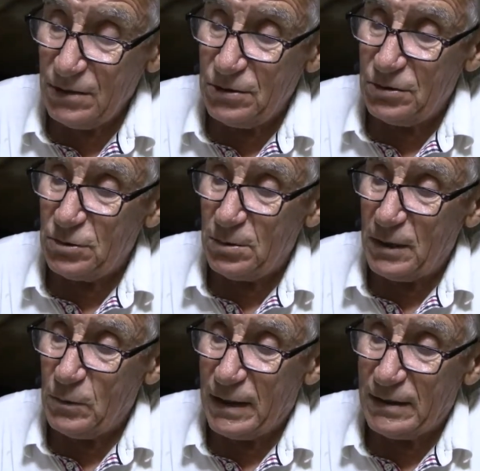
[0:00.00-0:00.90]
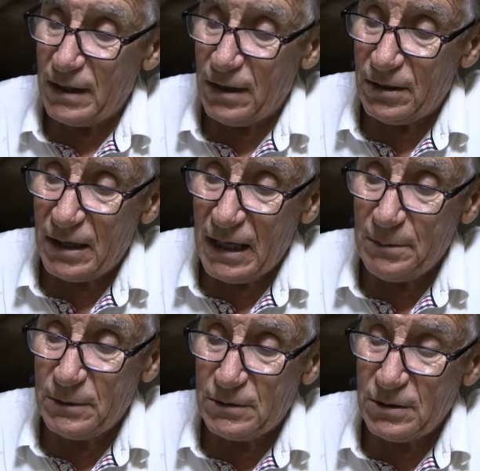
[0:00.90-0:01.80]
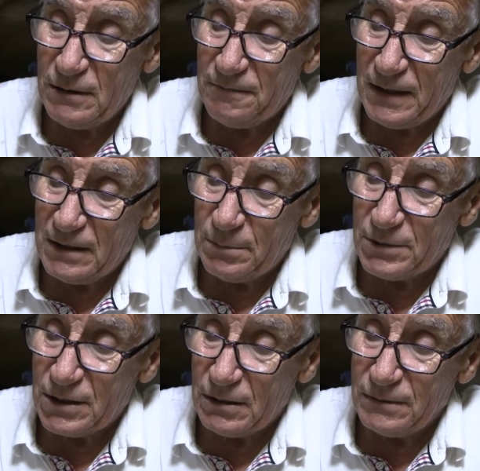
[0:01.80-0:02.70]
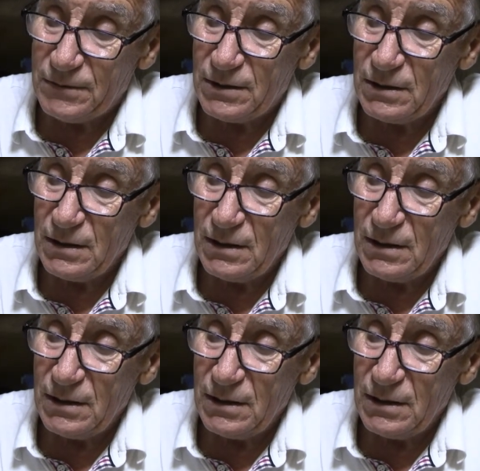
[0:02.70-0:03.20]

Usually when they are unable to defend themselves,